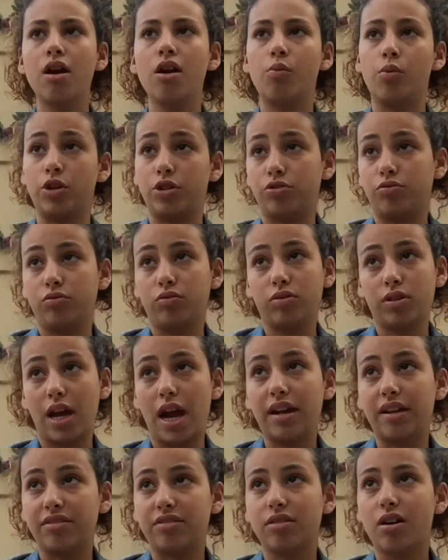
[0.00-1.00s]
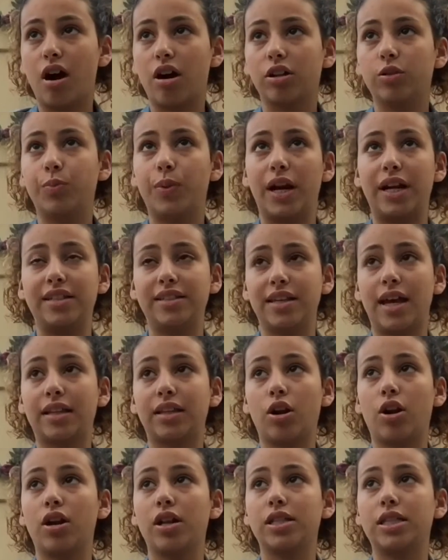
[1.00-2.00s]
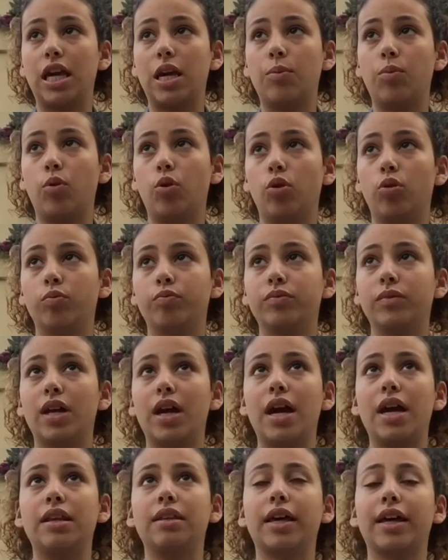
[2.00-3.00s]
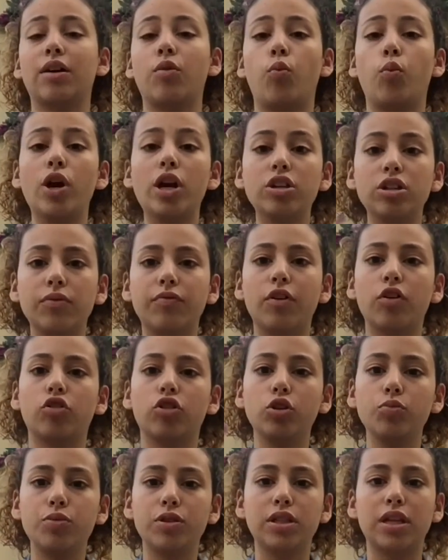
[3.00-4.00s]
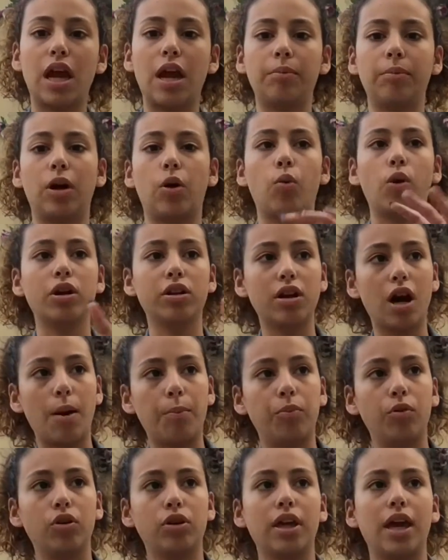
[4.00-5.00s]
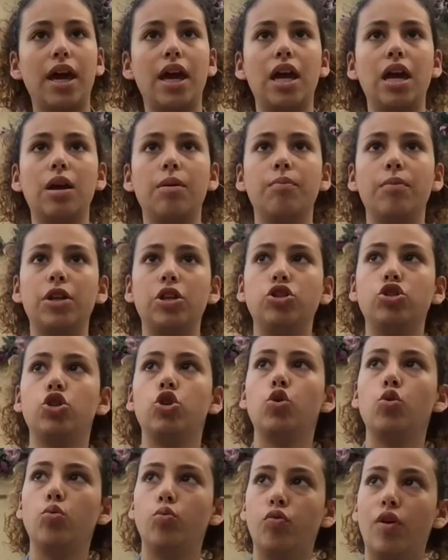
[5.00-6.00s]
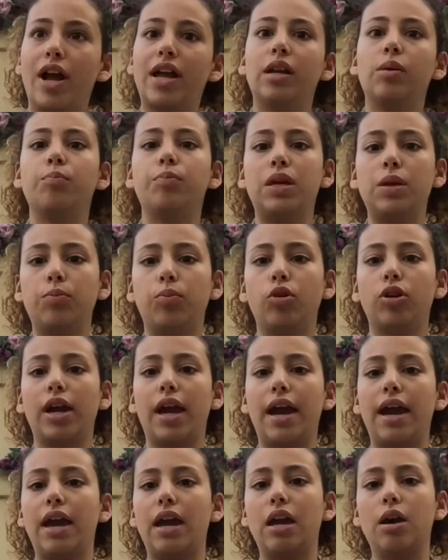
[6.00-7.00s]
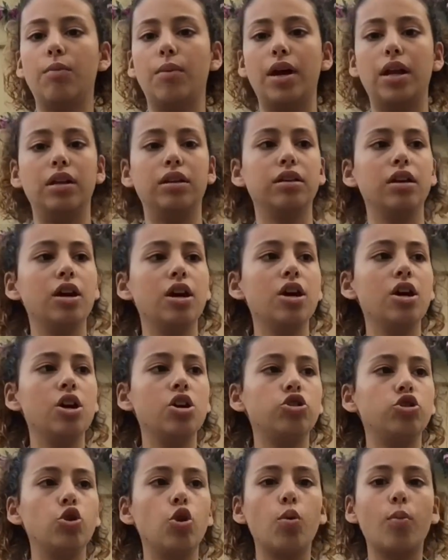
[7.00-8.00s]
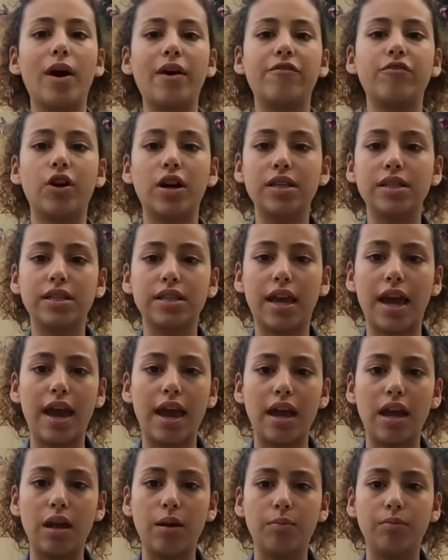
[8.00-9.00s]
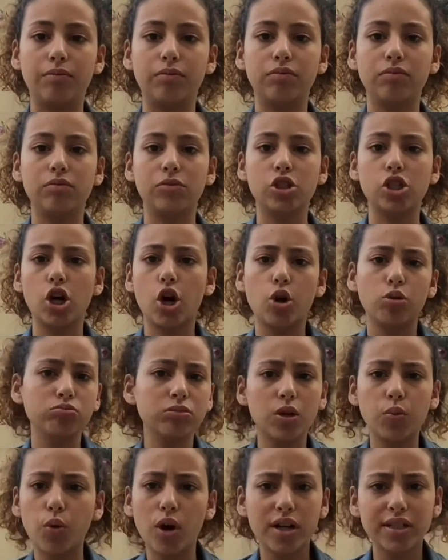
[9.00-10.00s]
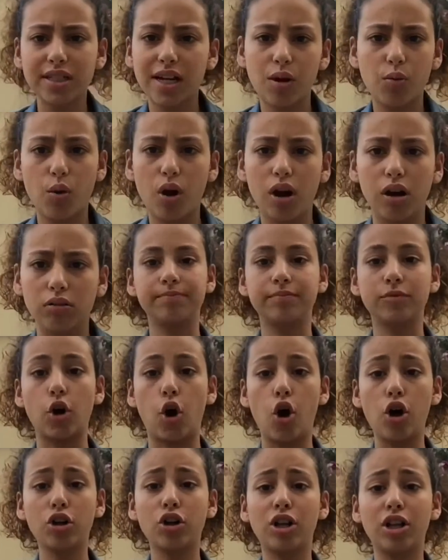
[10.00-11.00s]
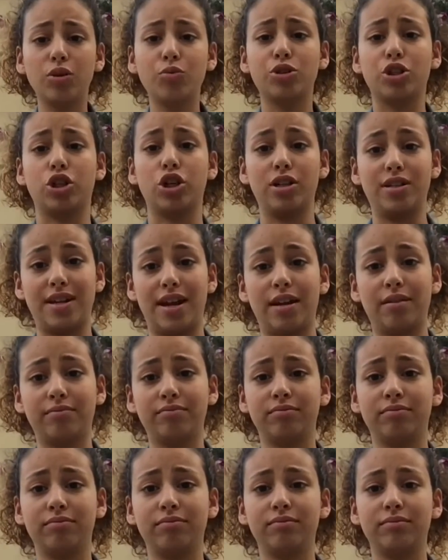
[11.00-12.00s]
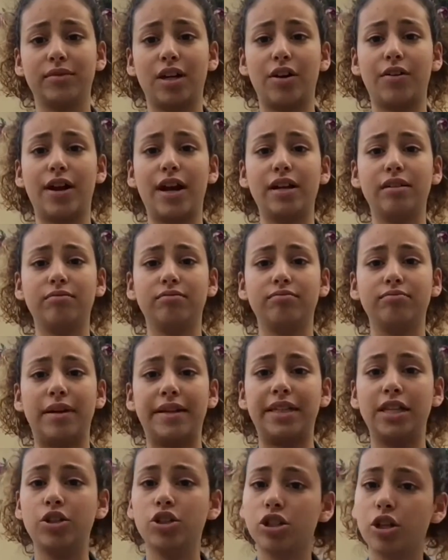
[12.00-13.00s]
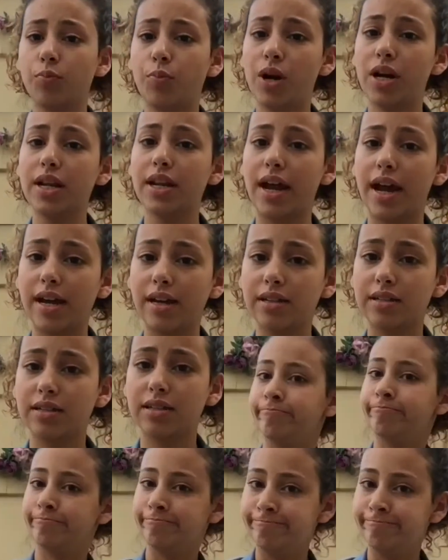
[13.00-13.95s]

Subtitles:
which kind of sucked, but I sat down at a table and like weird different groups came. Like 1 couple came and 2 random people came and 2 of my friends came, so it worked out well. All in all, it was a good day. Alright, my teachers are pretty nice,